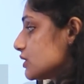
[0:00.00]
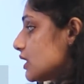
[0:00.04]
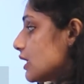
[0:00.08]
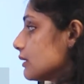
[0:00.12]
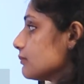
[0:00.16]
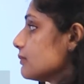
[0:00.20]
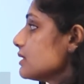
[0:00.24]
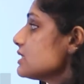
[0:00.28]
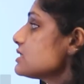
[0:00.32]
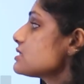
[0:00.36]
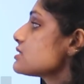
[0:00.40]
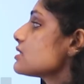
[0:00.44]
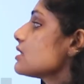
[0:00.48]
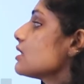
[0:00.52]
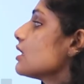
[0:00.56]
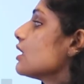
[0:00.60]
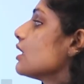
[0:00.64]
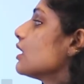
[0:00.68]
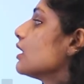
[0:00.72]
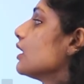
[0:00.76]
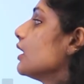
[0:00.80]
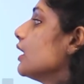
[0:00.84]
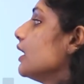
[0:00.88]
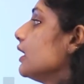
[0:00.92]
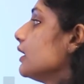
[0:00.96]
That means
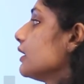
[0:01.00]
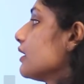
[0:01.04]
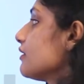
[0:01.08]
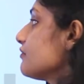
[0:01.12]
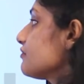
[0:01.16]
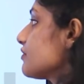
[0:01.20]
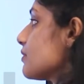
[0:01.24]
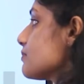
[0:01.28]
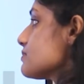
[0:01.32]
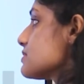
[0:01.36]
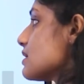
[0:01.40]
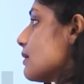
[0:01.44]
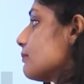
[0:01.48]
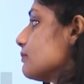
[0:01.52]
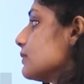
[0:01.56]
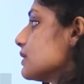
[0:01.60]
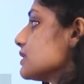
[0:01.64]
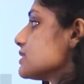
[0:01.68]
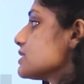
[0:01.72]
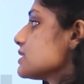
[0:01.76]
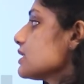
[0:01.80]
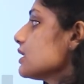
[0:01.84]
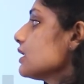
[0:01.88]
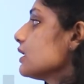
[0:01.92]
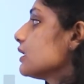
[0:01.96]
income from
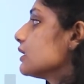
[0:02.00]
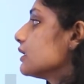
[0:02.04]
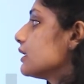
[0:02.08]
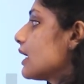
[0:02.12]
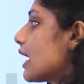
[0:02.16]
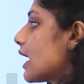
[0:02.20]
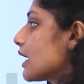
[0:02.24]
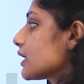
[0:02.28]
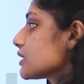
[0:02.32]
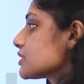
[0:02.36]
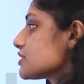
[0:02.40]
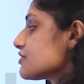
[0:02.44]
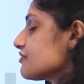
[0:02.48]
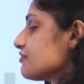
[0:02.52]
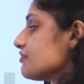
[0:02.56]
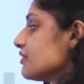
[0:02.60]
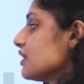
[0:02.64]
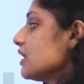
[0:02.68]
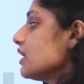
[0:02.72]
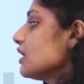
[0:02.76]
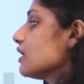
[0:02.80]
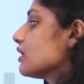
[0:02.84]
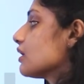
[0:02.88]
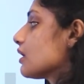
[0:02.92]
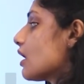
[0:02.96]
subletting, director
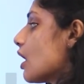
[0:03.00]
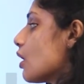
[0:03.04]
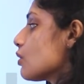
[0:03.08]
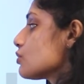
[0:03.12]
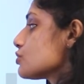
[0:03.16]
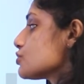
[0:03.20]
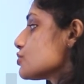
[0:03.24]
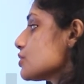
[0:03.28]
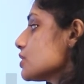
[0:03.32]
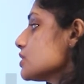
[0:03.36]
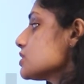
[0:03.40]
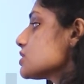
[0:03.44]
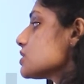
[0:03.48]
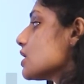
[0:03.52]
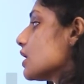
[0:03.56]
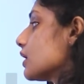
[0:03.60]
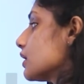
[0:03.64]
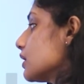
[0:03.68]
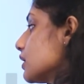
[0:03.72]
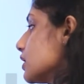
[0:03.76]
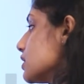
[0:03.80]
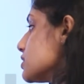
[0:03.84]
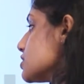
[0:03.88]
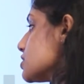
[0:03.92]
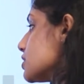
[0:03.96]
fee, ground rent,
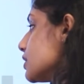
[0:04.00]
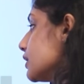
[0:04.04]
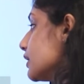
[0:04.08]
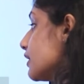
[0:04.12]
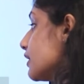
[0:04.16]
agricultural